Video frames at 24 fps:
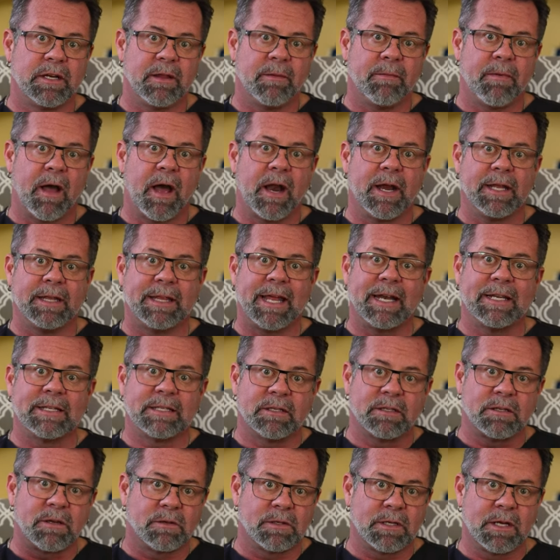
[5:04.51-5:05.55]
in the body that is
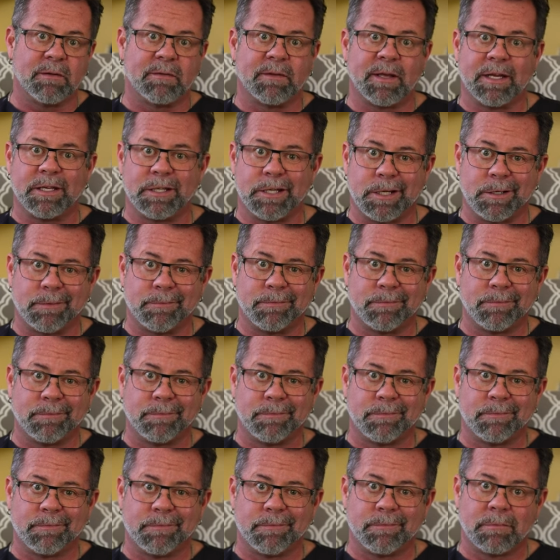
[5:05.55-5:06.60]
associated with aging.
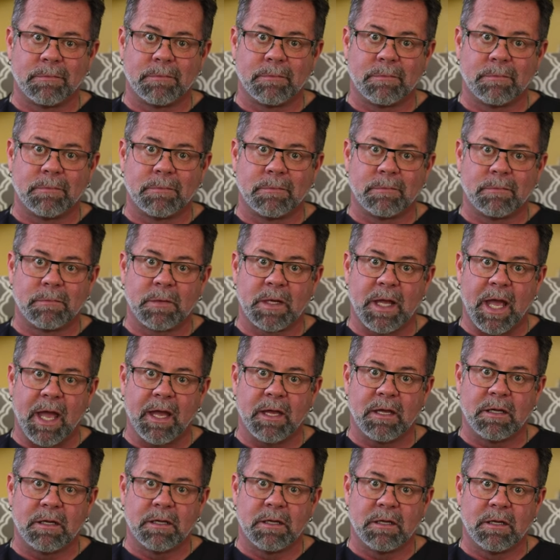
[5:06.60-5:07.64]
Okay.
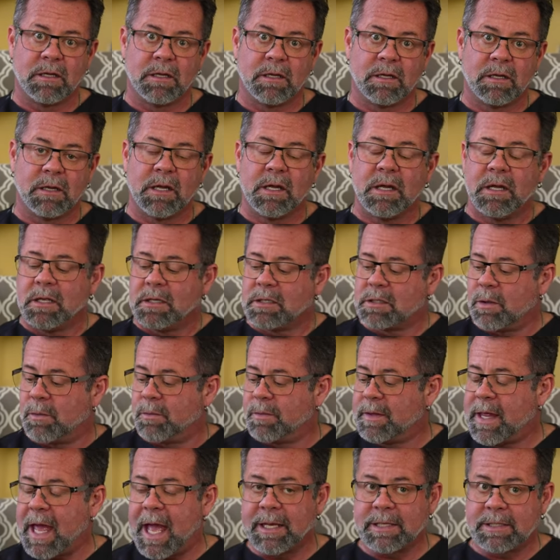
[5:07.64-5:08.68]
So
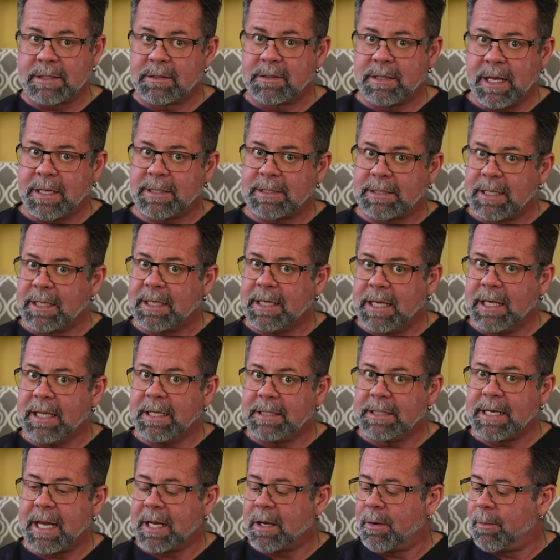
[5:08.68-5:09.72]
that's that's the key
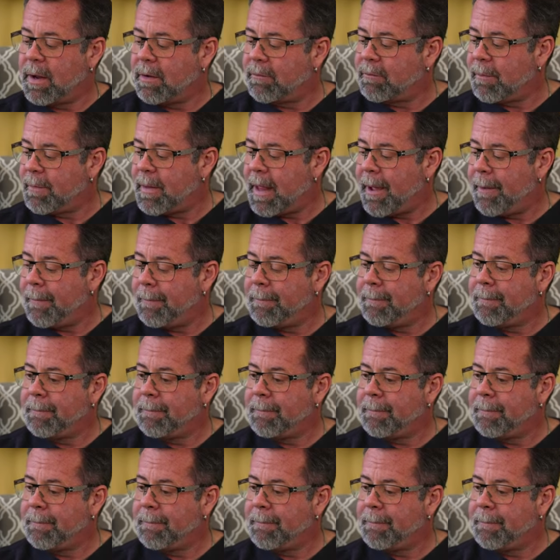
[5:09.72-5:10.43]
takeaway from that.